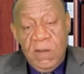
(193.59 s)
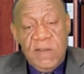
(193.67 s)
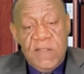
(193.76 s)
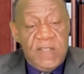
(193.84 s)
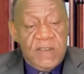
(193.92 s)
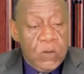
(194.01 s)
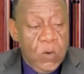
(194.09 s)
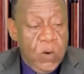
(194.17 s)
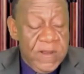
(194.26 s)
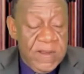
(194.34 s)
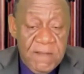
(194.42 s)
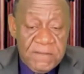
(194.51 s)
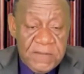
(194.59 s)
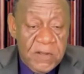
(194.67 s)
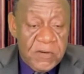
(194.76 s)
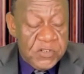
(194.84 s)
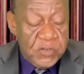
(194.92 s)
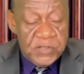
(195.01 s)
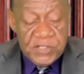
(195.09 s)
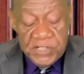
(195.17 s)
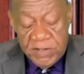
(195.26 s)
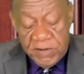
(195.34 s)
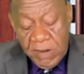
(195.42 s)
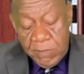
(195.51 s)
They started going after
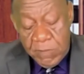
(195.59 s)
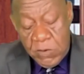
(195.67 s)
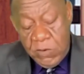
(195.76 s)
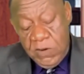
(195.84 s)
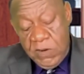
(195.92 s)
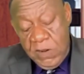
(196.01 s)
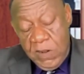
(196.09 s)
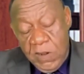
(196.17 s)
Shina Rambo.